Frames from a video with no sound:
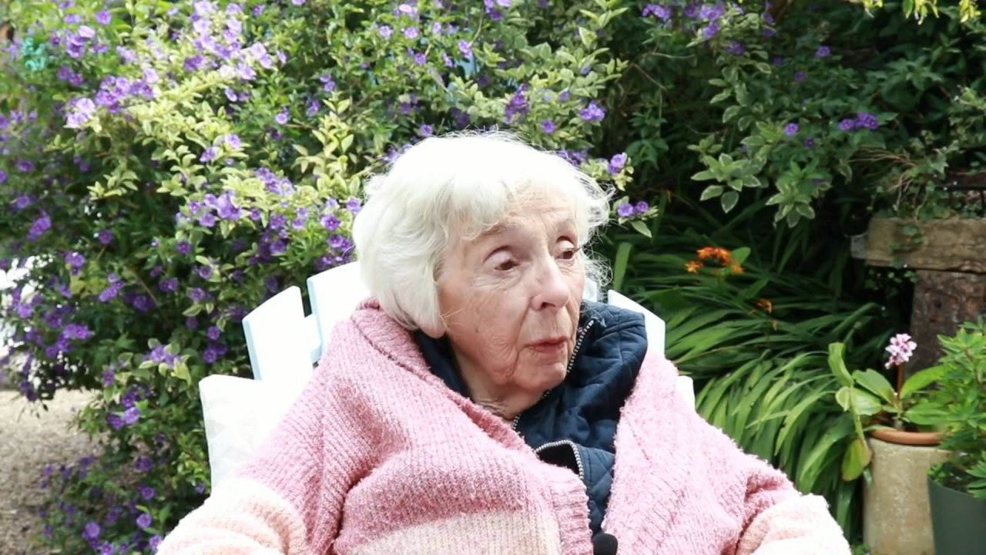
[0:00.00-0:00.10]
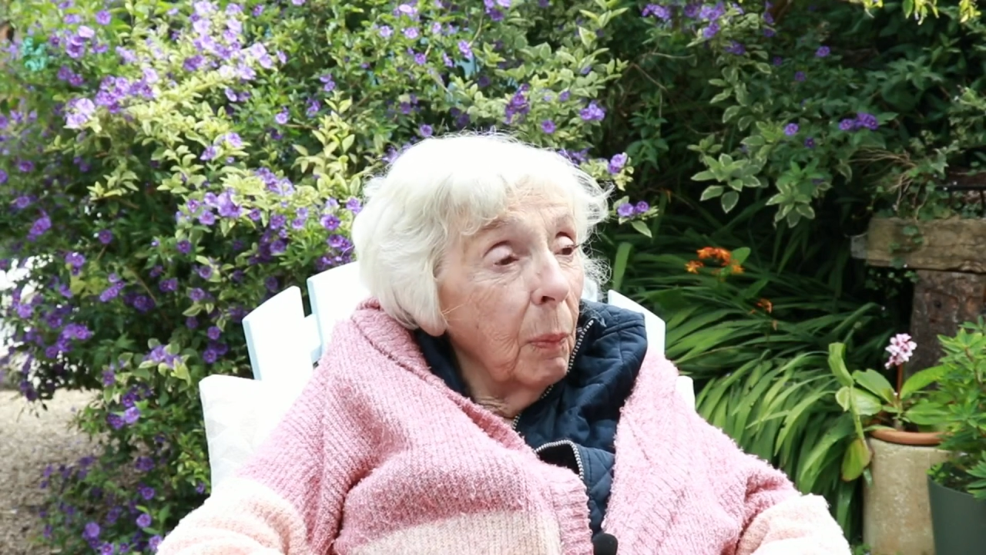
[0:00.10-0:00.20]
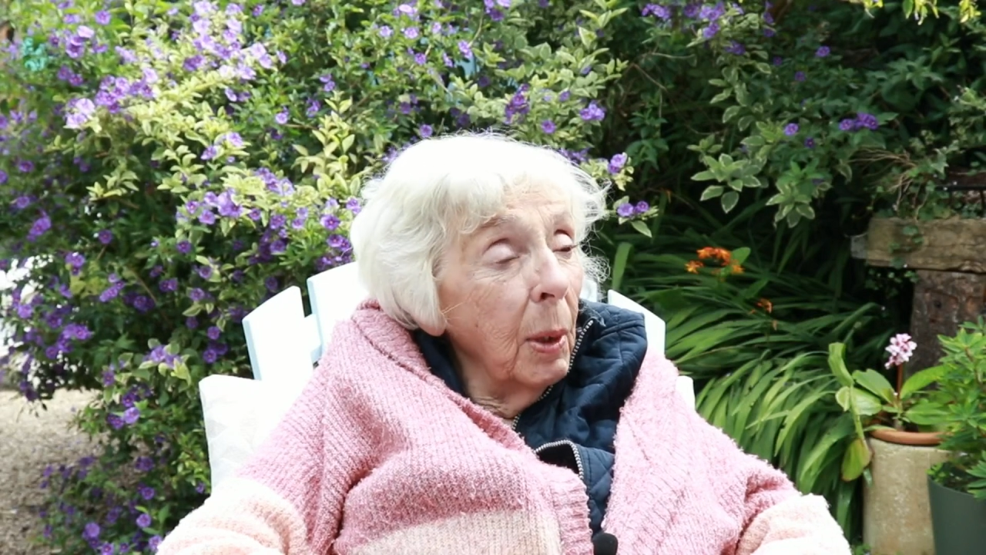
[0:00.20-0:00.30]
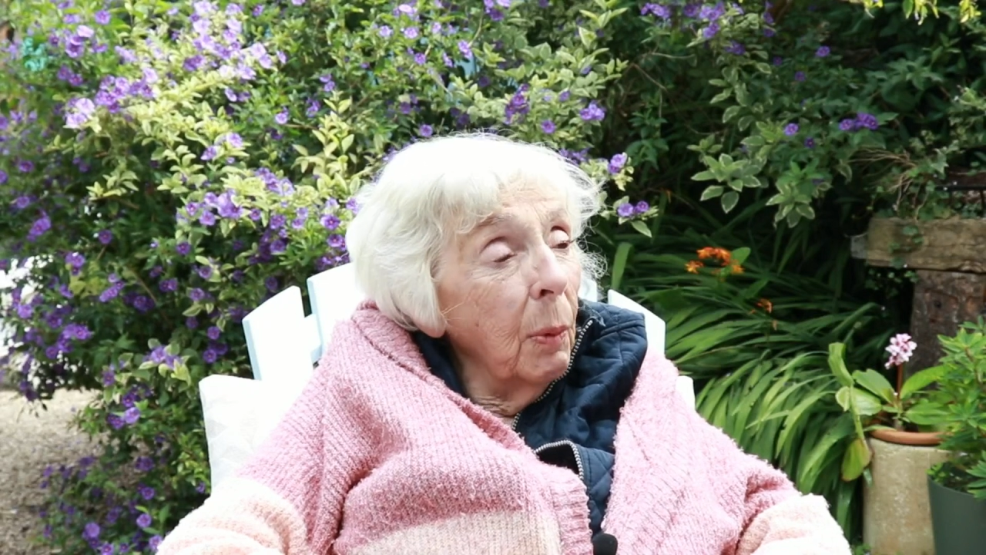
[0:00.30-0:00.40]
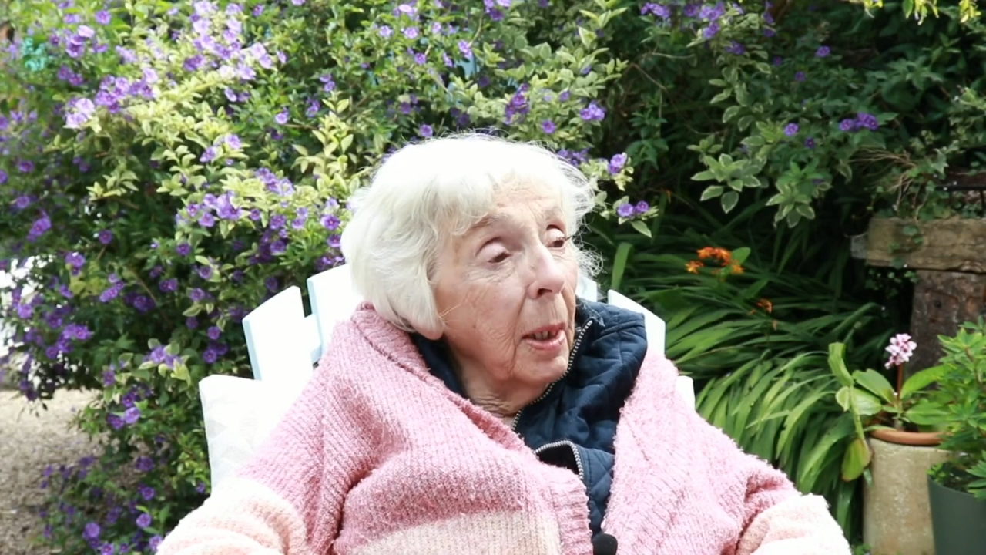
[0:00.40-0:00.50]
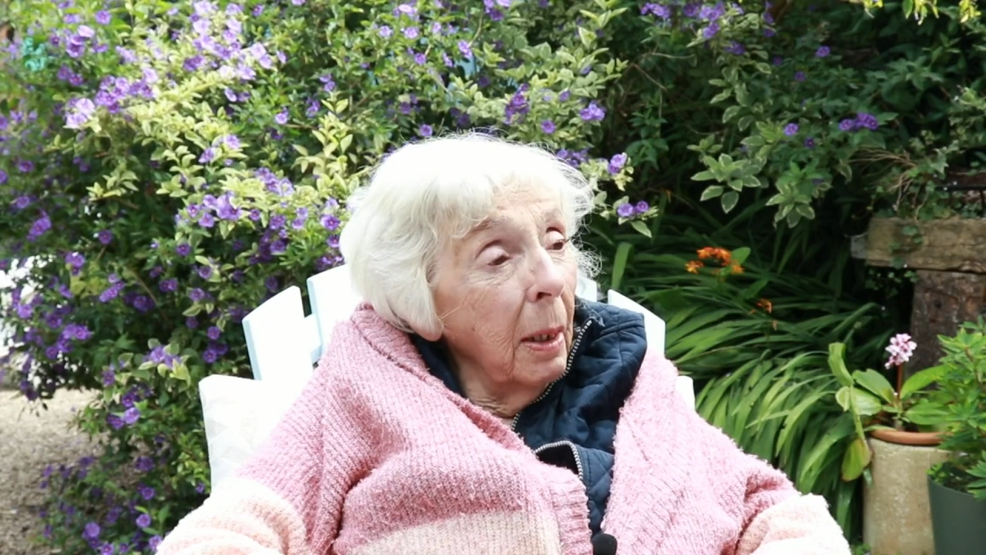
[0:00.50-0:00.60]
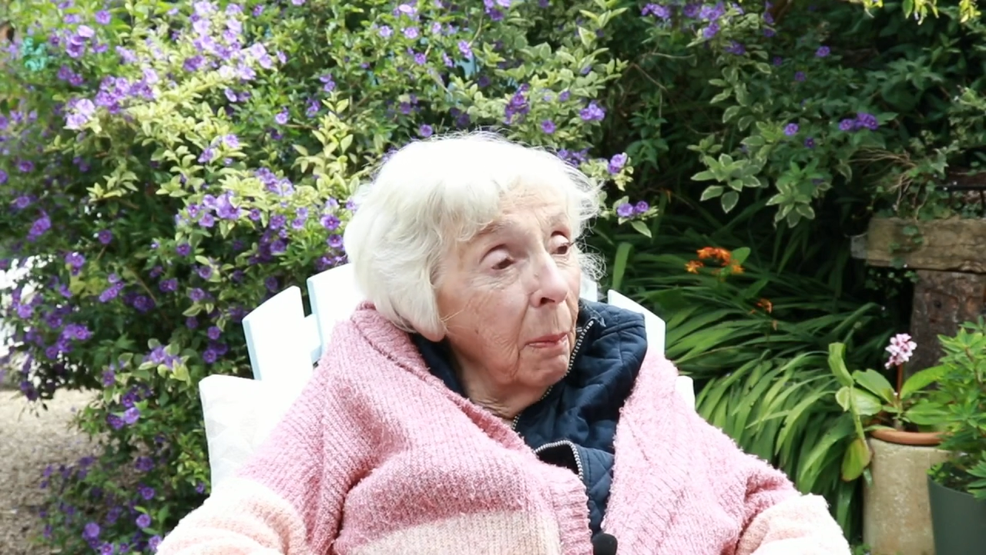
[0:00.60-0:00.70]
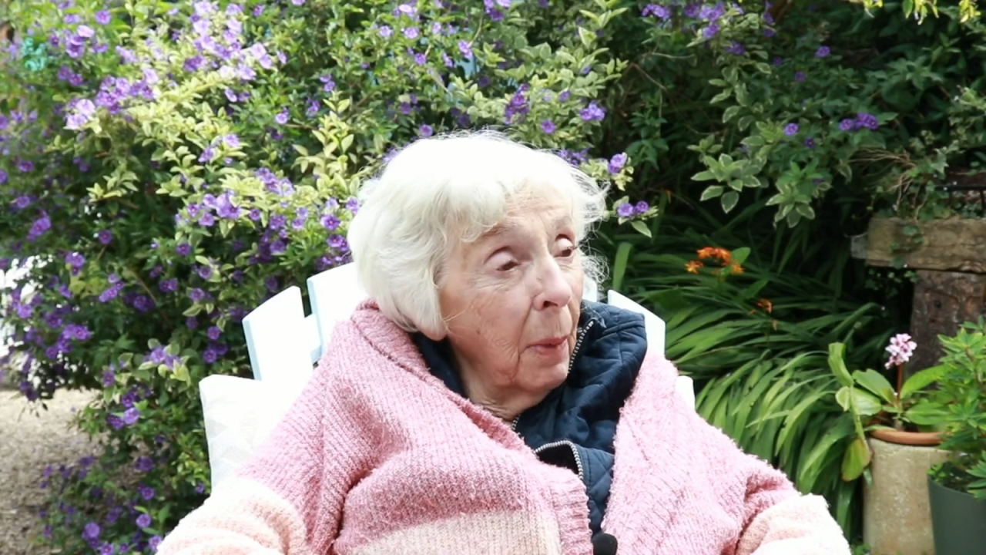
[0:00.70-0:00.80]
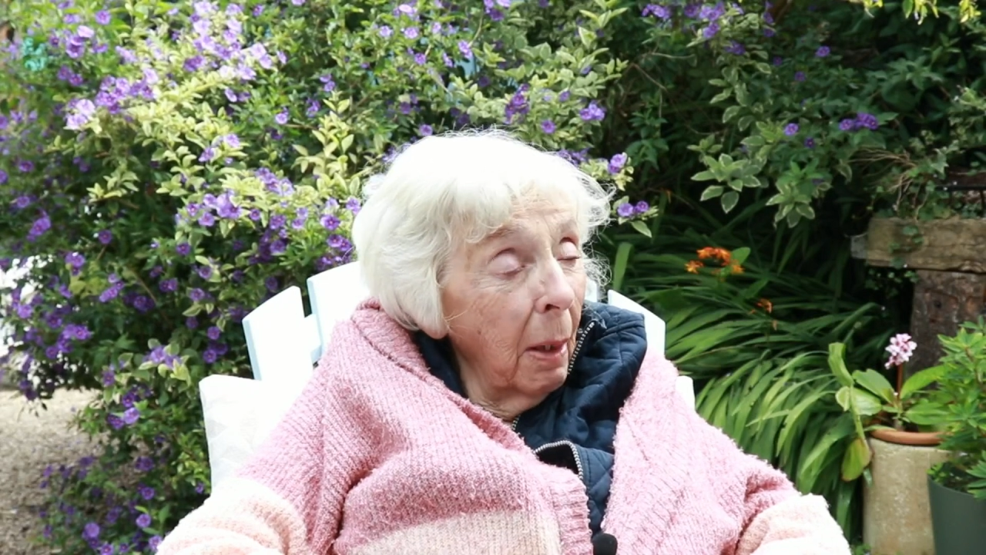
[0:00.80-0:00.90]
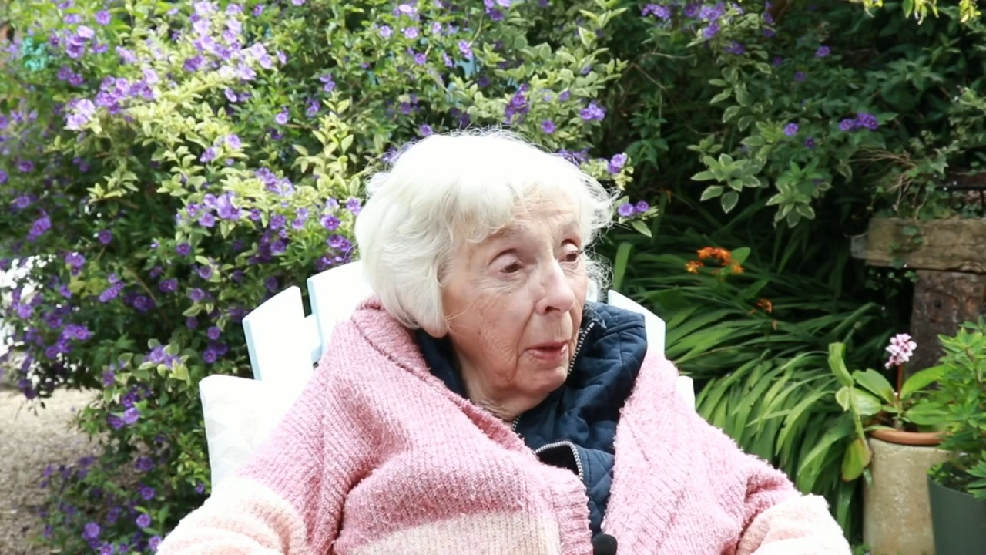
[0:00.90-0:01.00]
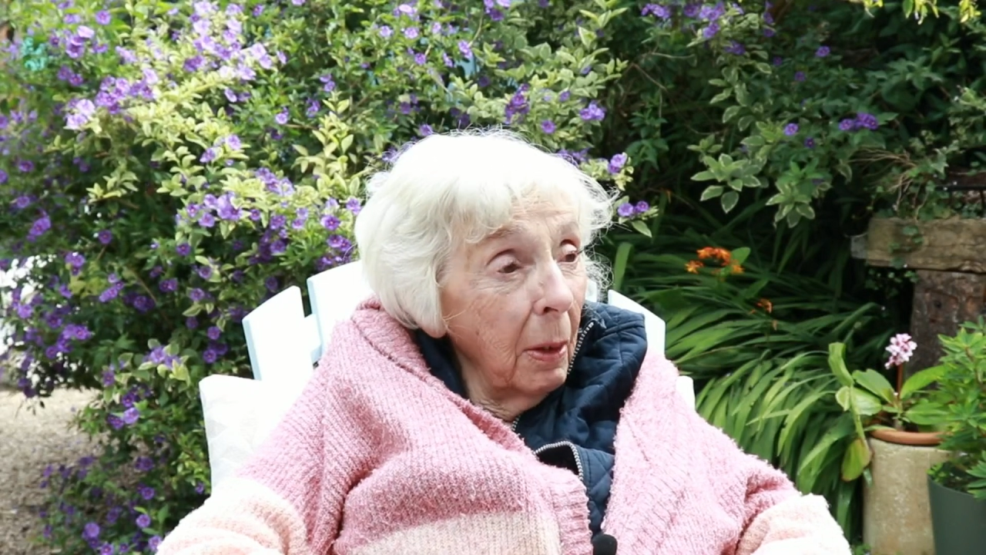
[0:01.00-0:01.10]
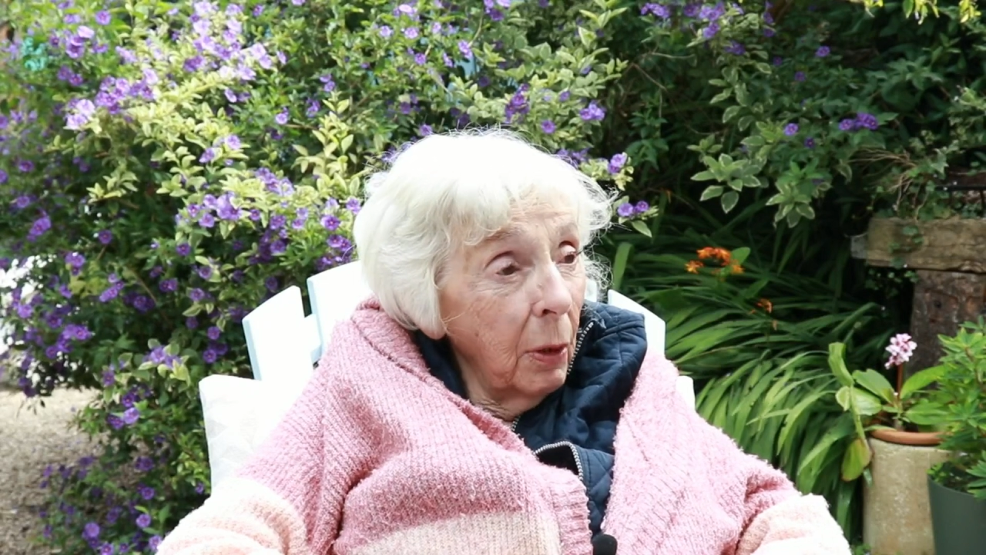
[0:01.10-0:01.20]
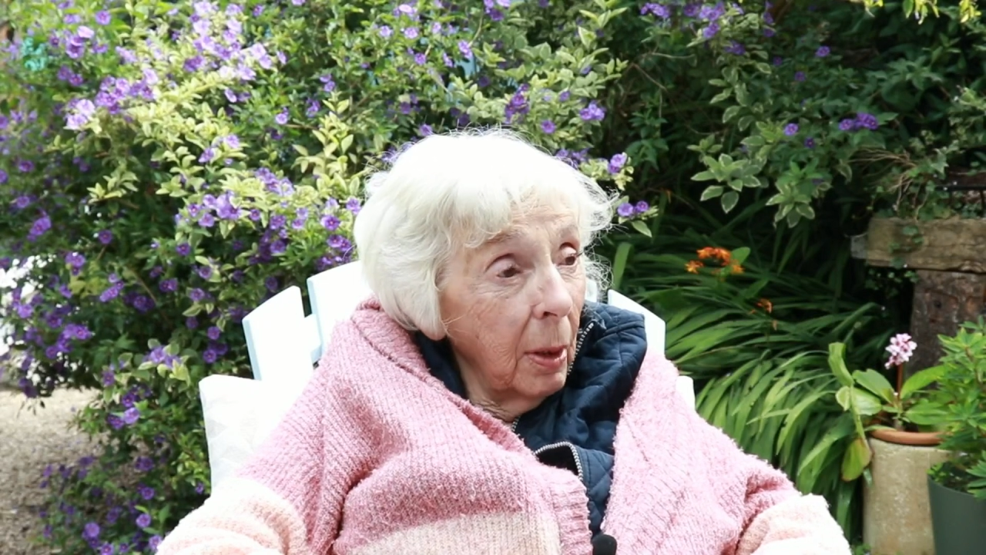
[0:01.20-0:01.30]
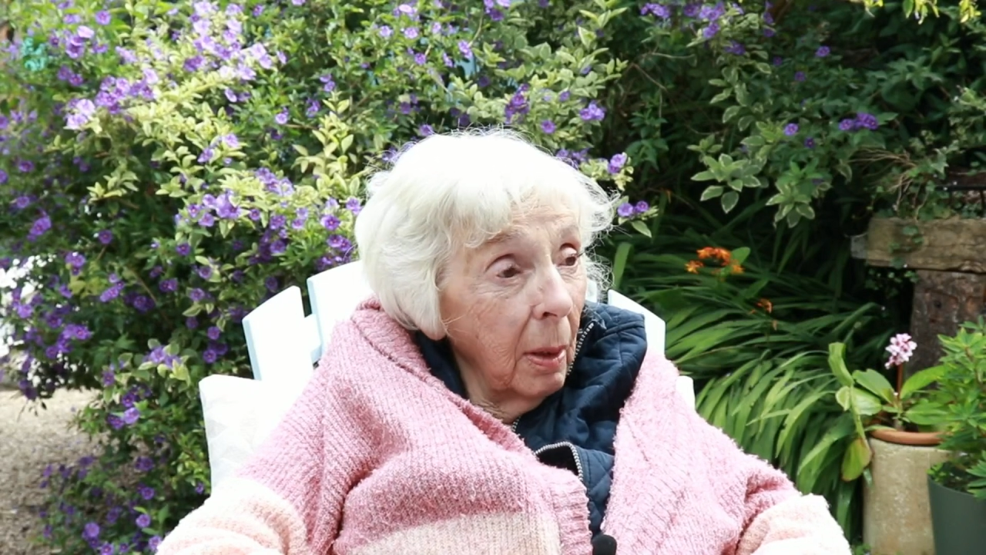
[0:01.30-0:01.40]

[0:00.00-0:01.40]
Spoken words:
when we were getting married.